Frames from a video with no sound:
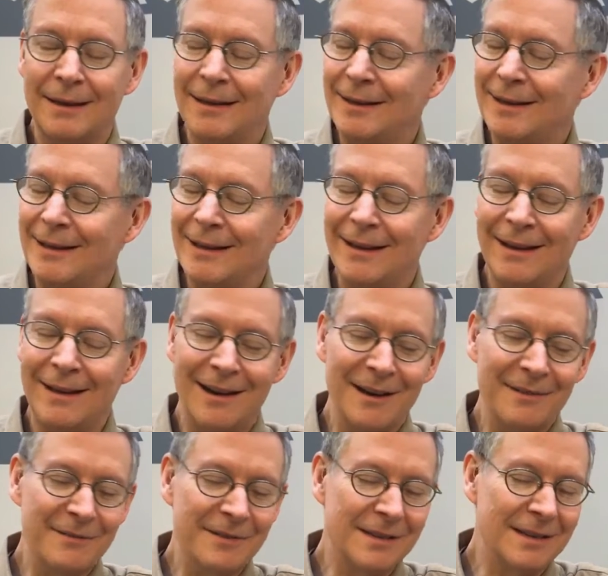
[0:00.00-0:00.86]
uh, and
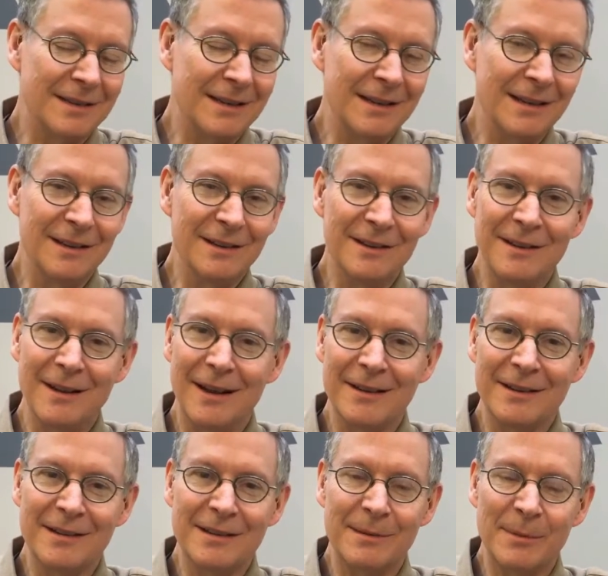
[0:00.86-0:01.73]
I've seen
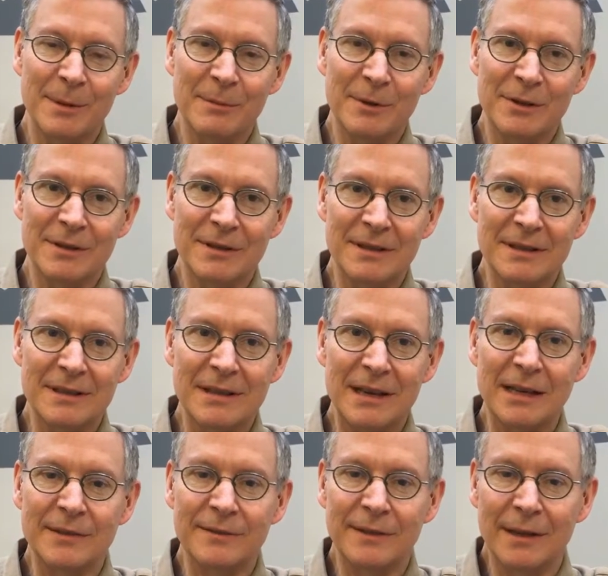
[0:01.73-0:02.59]
uh, some of the most
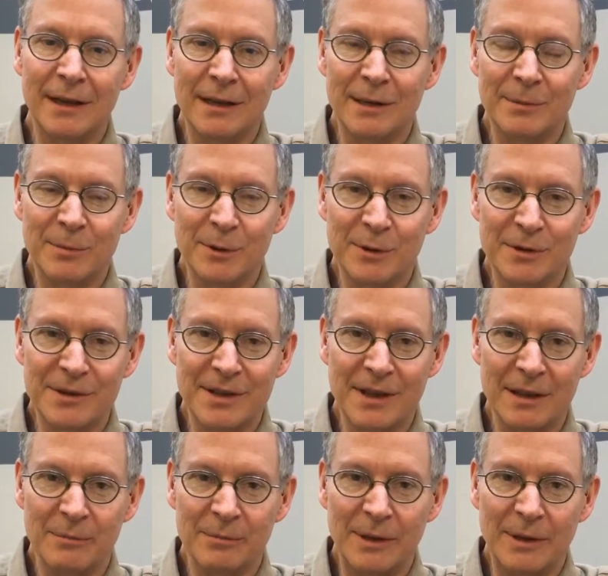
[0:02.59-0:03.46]
successful entrepreneurs
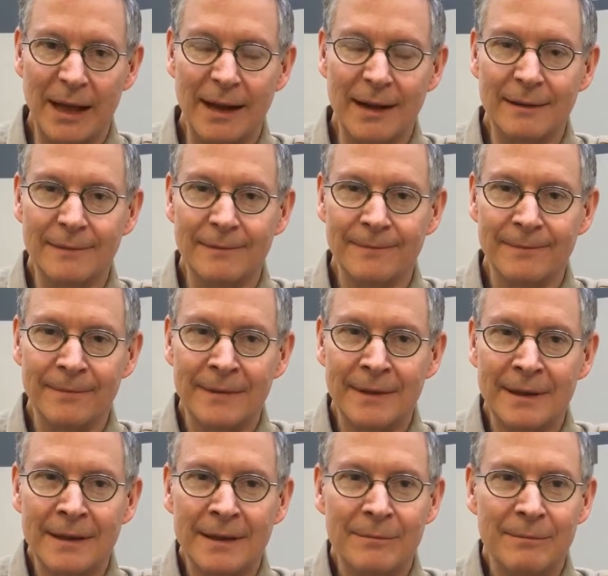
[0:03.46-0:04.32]
on the planet
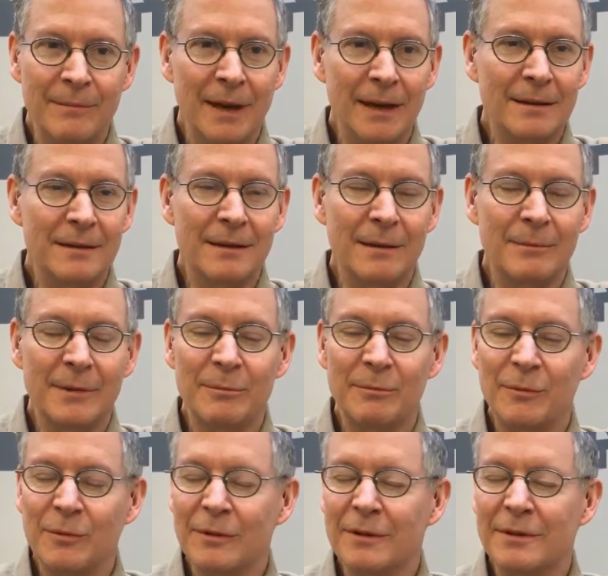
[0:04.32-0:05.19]
make some of the
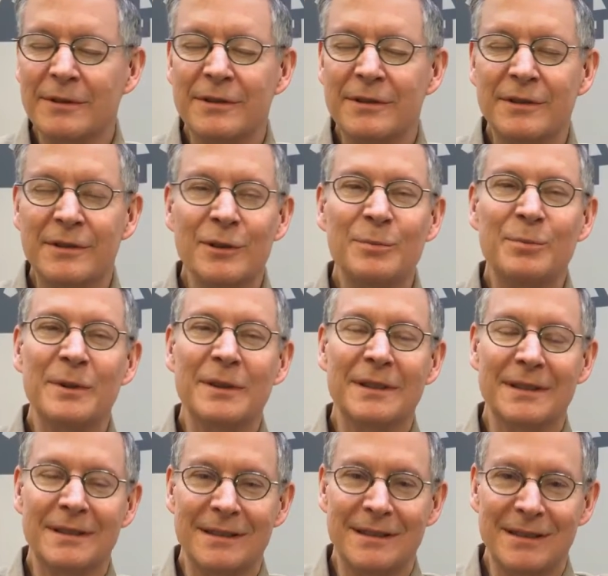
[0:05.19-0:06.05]
more
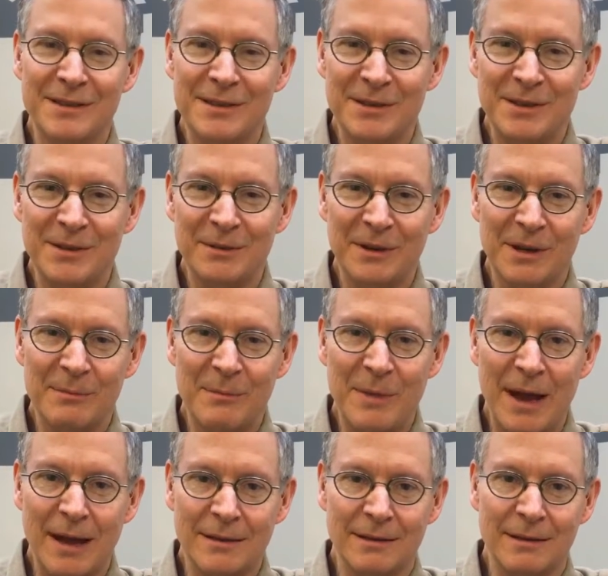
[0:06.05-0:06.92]
stupid decisions you could
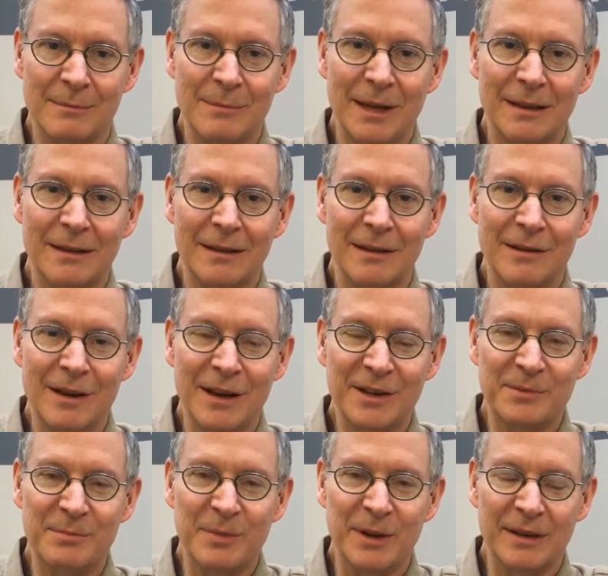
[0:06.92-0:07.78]
imagine about their
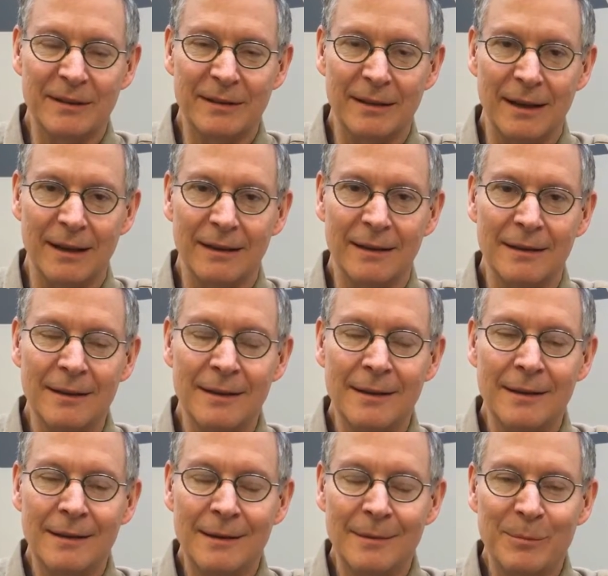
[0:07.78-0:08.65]
next big thing.
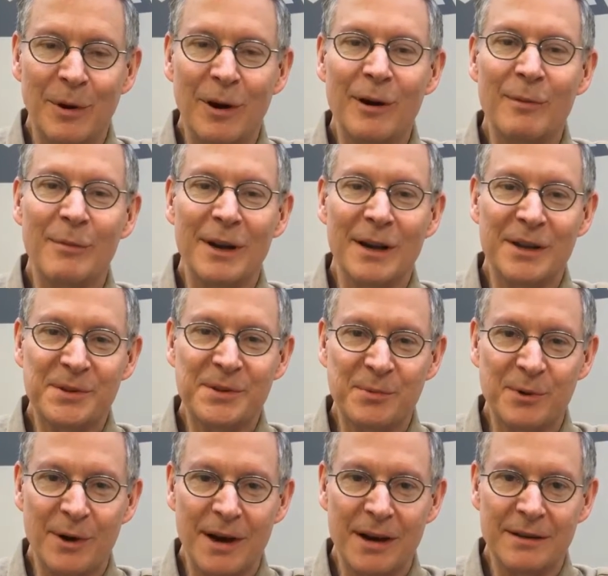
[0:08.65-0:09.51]
Part of my
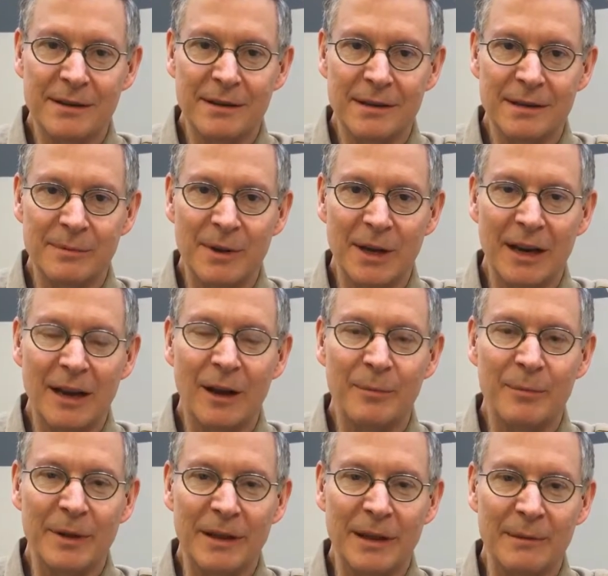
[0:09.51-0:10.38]
inspiration is about
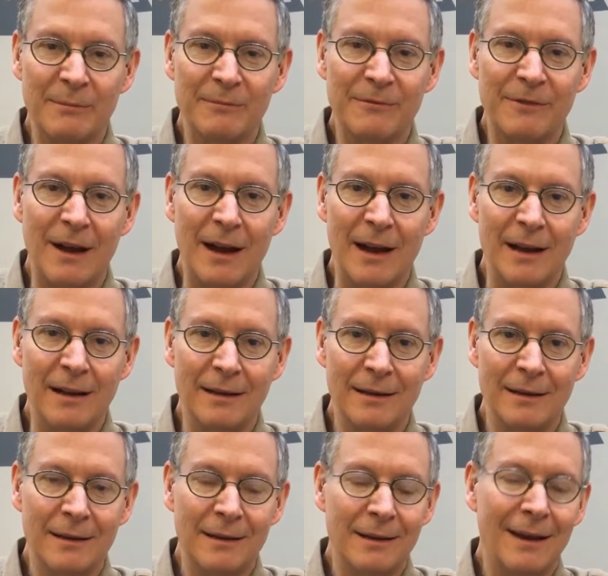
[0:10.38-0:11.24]
helping them find
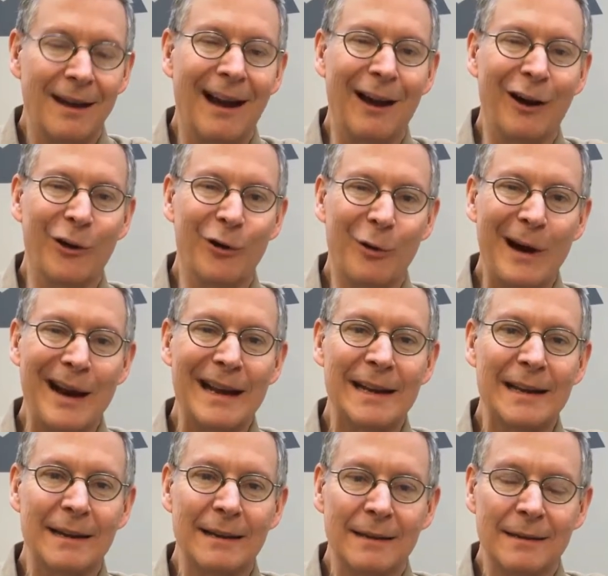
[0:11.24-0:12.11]
a great
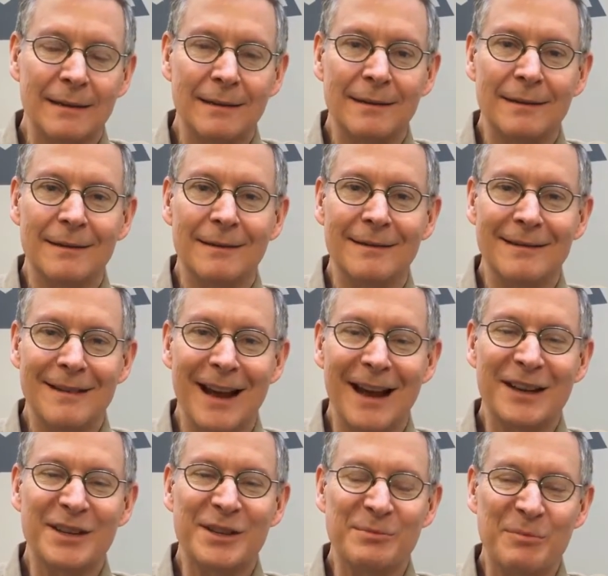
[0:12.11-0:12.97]

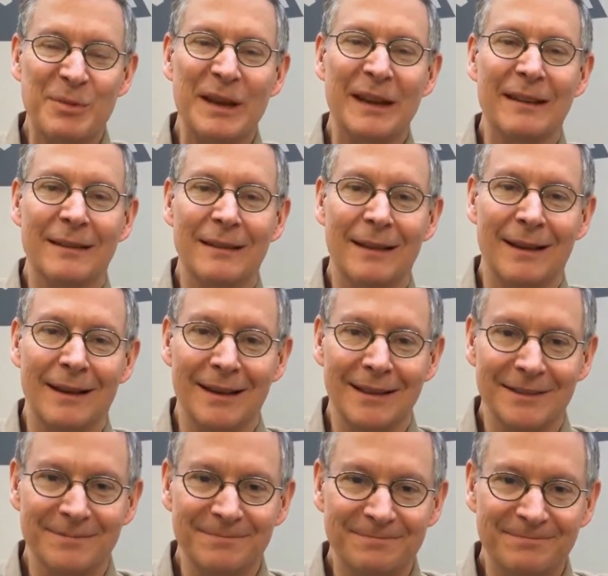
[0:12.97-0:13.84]
next big
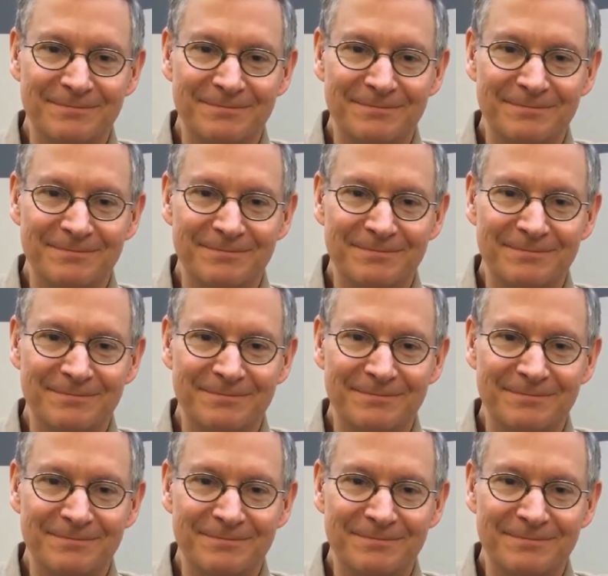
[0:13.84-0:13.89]
thing.